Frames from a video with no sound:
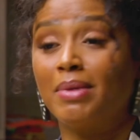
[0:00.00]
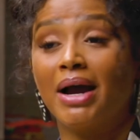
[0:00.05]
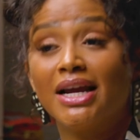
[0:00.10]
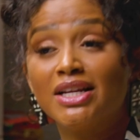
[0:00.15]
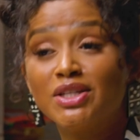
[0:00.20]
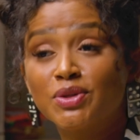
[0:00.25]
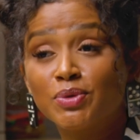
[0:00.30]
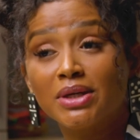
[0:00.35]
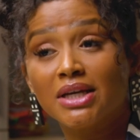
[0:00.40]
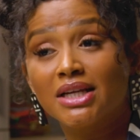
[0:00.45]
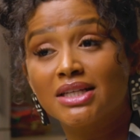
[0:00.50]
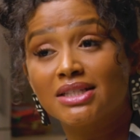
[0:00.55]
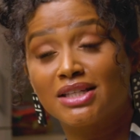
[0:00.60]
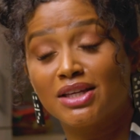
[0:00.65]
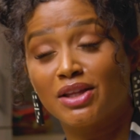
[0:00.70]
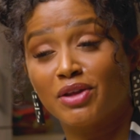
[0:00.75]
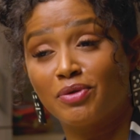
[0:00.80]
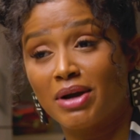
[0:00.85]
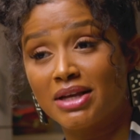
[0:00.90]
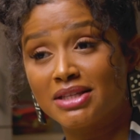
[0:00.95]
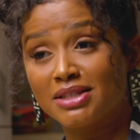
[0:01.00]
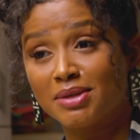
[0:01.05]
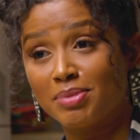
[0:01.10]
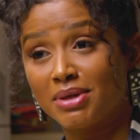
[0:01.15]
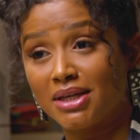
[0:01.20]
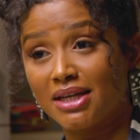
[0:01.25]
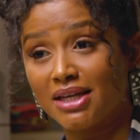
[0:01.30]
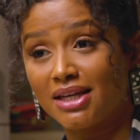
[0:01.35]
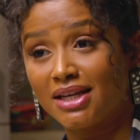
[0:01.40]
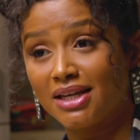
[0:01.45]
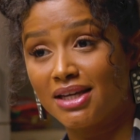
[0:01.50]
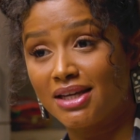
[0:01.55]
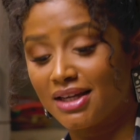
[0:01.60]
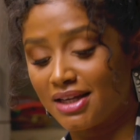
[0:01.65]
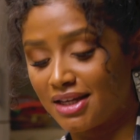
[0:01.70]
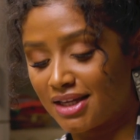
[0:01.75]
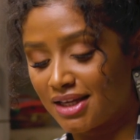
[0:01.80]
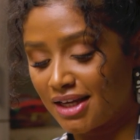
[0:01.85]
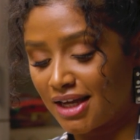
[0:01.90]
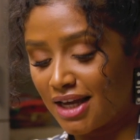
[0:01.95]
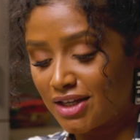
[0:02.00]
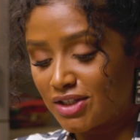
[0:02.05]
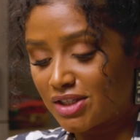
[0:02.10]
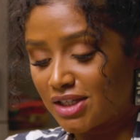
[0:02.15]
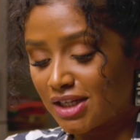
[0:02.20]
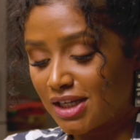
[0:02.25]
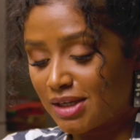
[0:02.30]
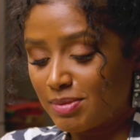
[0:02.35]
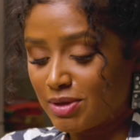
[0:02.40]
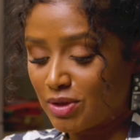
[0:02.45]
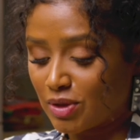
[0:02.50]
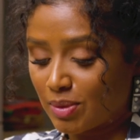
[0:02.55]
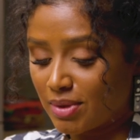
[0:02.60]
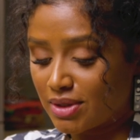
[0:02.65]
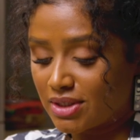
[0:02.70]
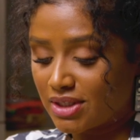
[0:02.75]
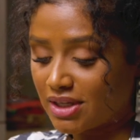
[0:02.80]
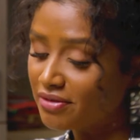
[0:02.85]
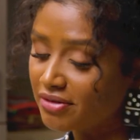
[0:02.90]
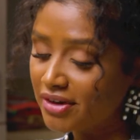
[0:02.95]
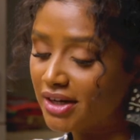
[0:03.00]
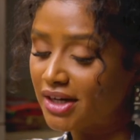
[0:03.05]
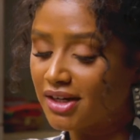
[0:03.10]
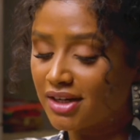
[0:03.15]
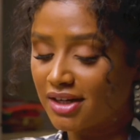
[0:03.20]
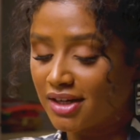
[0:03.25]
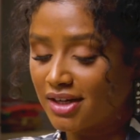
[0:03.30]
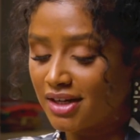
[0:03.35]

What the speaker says: my tweaks to the recipe, it's just gonna be so much different.